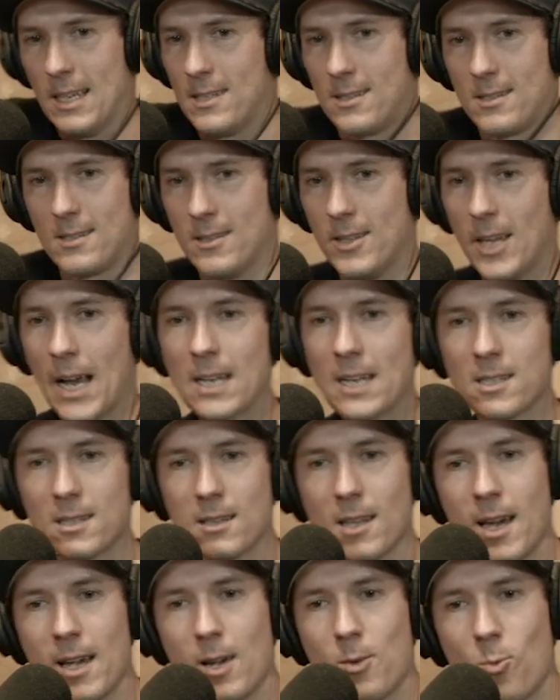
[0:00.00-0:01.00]
it's that's
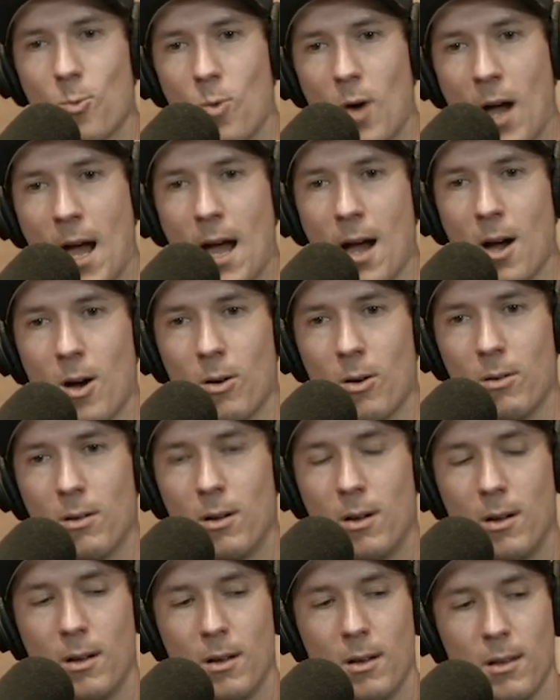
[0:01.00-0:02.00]
like how
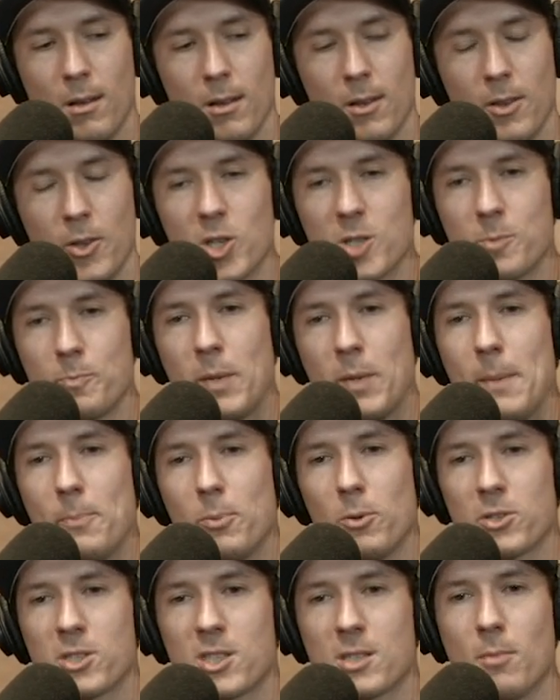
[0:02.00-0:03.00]
there's
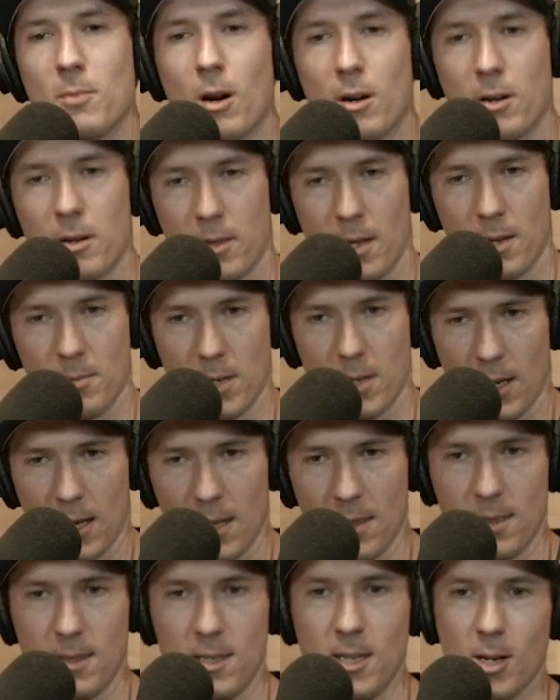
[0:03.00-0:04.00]
people smarter than me
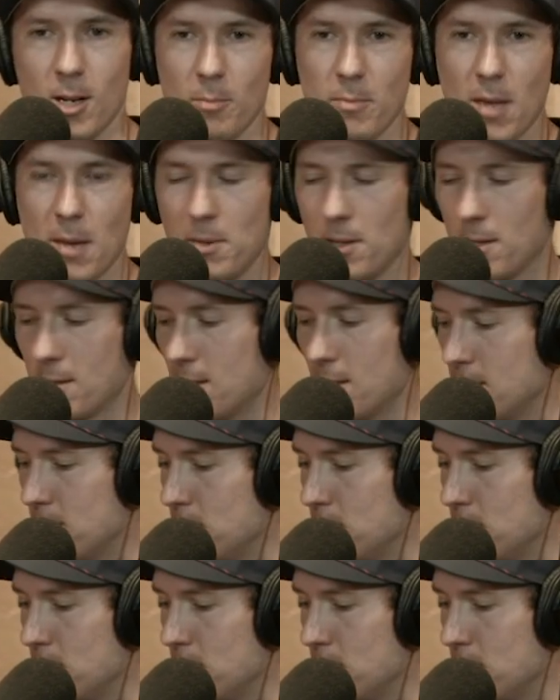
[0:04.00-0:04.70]
and you know maybe this is